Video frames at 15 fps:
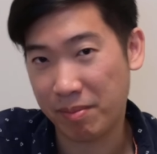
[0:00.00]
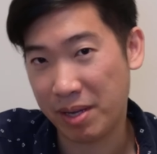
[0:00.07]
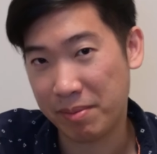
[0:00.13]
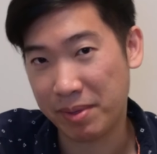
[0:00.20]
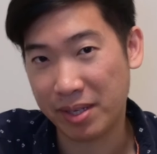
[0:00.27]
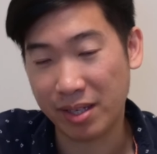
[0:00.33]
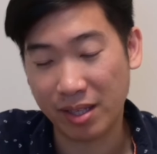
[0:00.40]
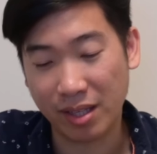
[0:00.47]

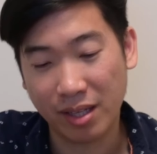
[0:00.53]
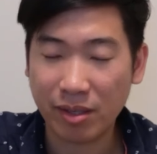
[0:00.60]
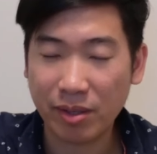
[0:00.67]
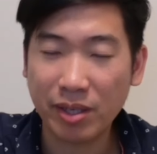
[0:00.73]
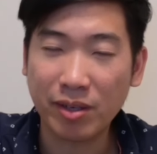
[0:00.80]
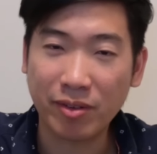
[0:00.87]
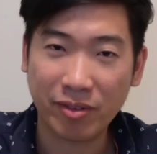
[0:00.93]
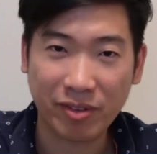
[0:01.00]
Maybe
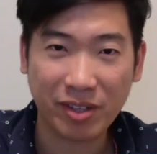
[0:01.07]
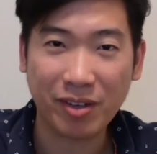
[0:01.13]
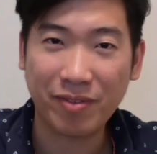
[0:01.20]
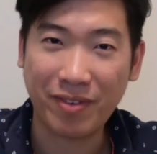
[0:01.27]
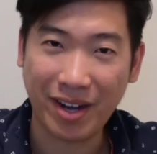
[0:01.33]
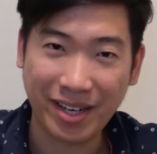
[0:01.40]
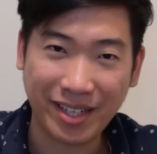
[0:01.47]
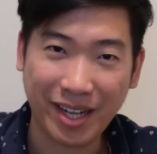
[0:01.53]
you'll
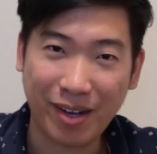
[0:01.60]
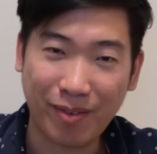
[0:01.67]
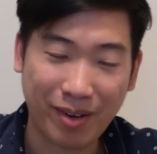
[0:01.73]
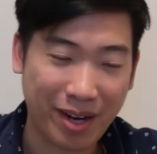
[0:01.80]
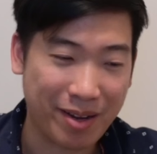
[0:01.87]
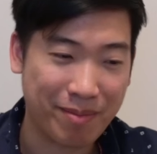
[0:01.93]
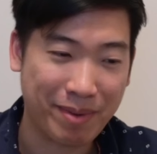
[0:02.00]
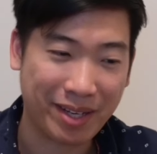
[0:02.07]
find out when
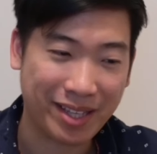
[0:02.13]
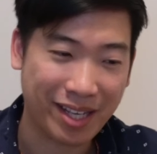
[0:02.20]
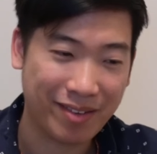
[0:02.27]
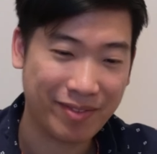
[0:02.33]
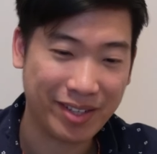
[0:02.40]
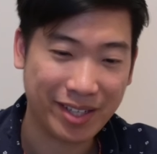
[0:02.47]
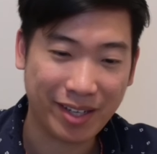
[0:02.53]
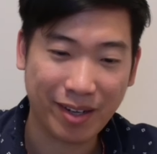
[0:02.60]
I make that
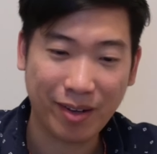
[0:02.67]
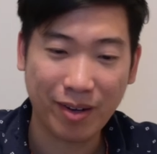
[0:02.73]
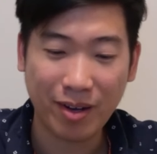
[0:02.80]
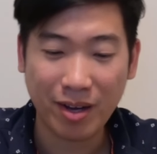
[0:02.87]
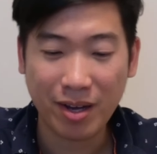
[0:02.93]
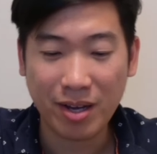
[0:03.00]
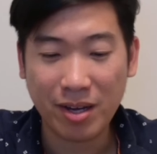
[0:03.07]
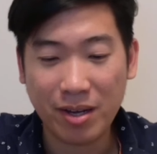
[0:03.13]
video.
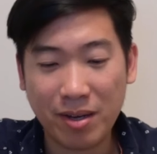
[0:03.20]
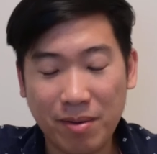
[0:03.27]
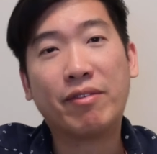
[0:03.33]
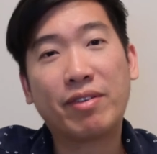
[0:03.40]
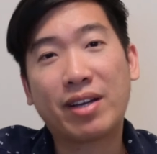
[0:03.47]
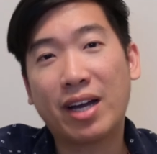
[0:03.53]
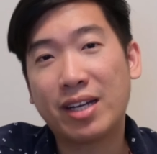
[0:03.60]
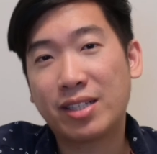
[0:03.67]
If
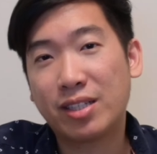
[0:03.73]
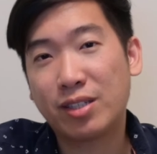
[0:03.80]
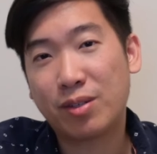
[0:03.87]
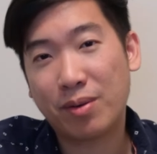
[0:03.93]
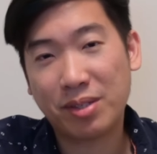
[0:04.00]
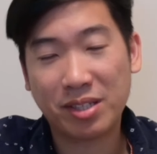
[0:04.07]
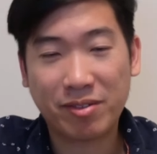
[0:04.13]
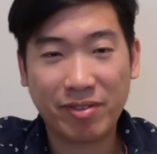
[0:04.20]
you guys
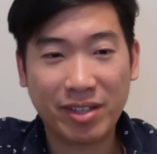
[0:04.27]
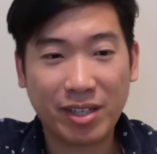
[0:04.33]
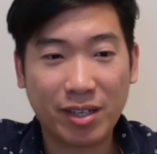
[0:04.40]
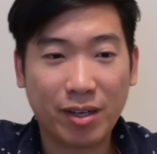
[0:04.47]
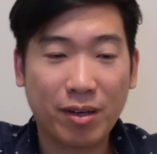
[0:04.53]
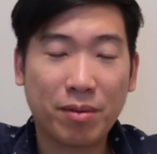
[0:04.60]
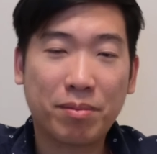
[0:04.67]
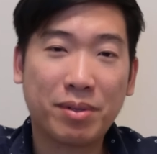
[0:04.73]
enjoyed this
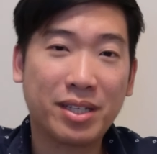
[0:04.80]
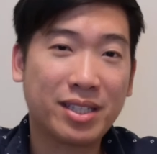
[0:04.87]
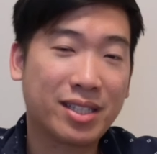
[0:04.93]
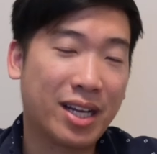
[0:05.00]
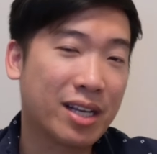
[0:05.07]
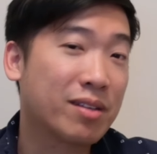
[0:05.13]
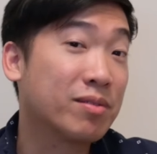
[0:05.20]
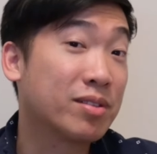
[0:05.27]
video, please
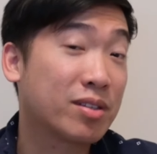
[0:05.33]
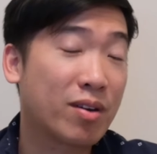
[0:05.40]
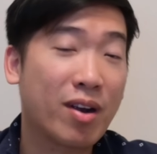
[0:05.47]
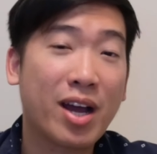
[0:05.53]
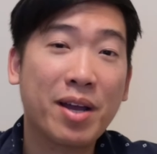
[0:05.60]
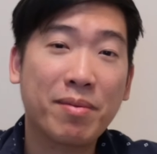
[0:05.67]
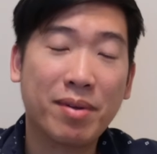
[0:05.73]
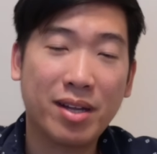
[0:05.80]
like and
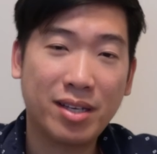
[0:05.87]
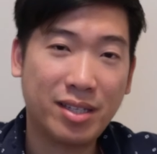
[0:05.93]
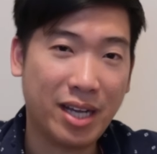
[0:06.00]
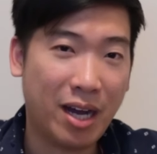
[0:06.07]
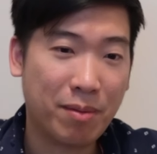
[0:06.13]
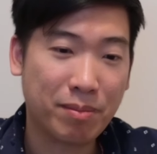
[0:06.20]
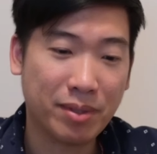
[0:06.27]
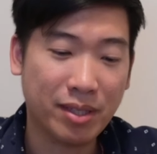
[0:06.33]
subscribe
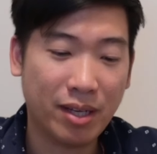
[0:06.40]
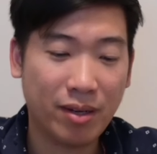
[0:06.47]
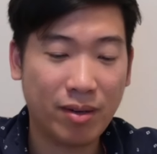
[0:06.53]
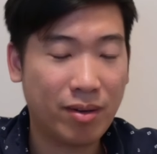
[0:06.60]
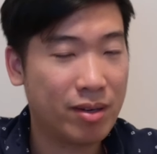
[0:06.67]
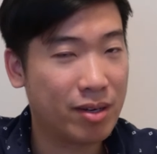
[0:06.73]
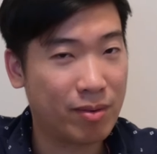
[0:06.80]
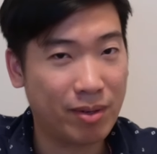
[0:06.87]
down
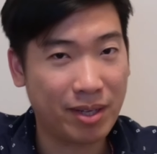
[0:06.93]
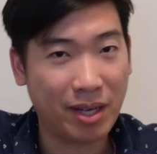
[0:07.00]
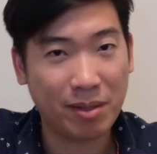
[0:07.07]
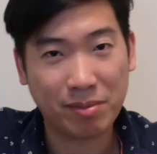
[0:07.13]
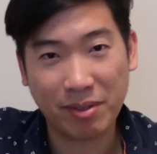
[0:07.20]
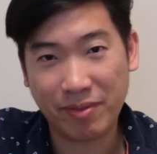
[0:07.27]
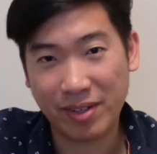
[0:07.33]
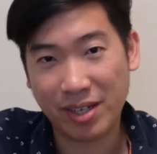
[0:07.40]
below. It really
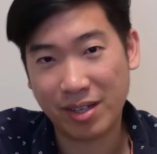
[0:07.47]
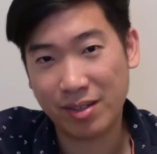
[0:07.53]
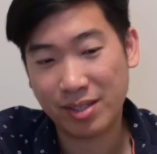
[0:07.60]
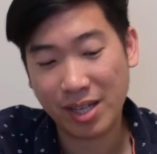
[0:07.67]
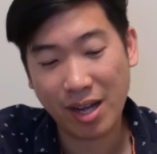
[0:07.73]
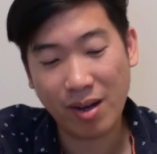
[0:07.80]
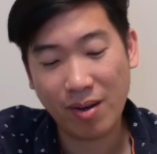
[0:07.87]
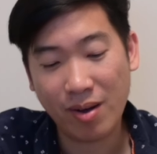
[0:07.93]
helps my videos
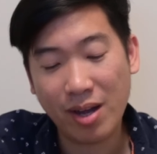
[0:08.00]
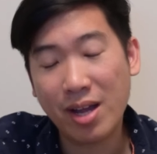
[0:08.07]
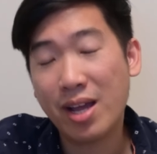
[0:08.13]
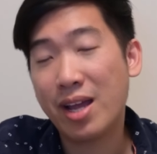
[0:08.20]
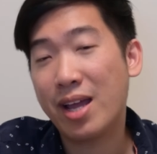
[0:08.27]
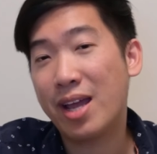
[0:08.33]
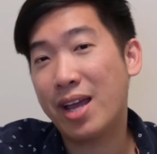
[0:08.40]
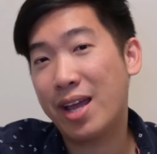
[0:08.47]
out.
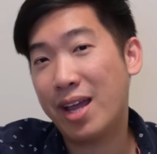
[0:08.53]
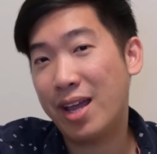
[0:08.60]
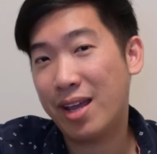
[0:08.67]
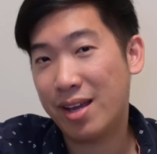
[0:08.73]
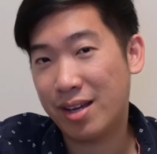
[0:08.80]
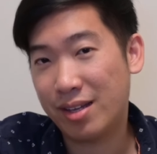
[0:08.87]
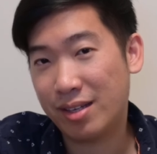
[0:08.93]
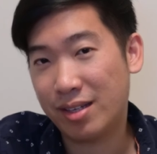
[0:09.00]

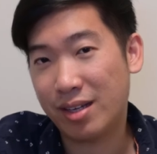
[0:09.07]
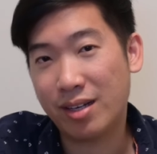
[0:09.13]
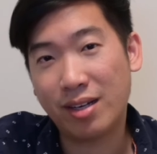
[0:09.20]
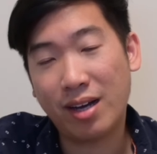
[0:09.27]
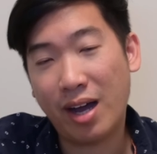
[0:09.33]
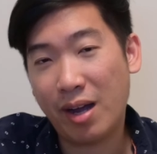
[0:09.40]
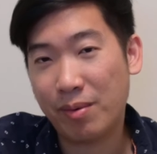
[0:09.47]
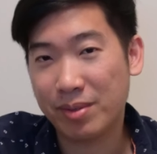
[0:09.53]
And
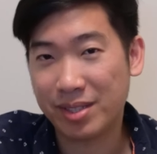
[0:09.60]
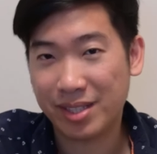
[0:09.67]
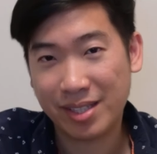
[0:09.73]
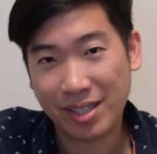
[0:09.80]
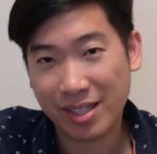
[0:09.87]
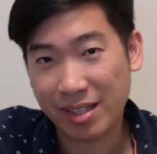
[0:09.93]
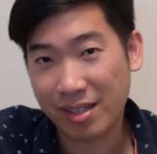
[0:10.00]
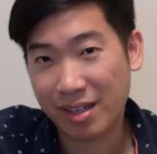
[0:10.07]
I will
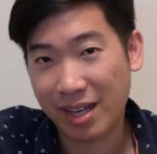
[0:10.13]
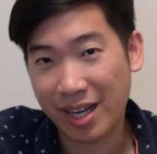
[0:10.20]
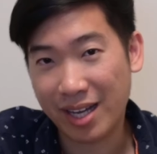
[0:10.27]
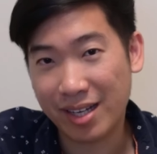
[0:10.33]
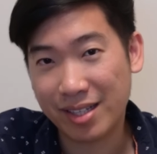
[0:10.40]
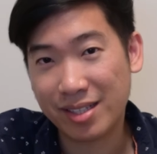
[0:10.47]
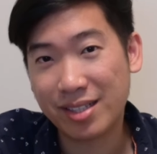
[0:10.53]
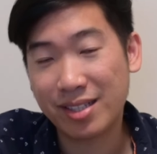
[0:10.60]
see you
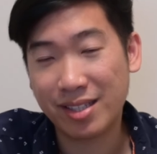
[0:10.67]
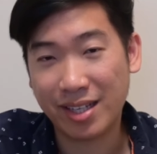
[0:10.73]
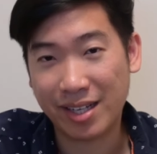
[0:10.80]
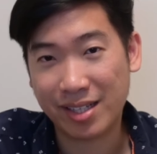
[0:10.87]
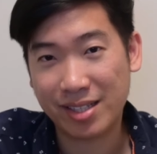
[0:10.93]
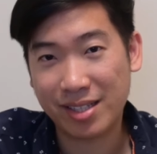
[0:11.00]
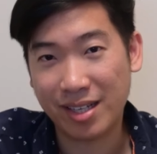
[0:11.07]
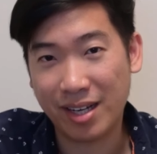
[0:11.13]
guys
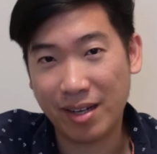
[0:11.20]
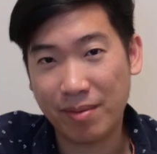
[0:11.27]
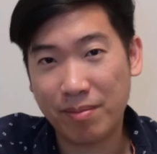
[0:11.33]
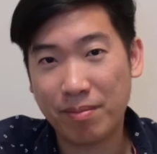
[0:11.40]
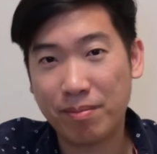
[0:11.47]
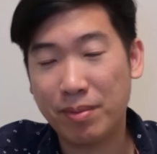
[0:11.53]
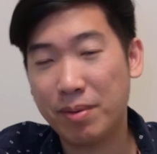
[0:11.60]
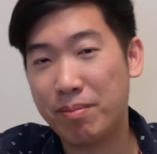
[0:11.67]
next time.
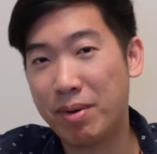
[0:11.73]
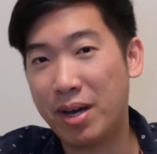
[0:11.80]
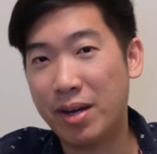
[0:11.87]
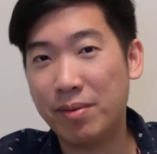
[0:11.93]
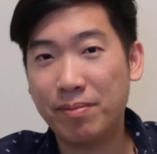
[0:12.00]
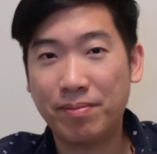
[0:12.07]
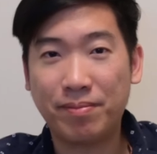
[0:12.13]
Bye-bye.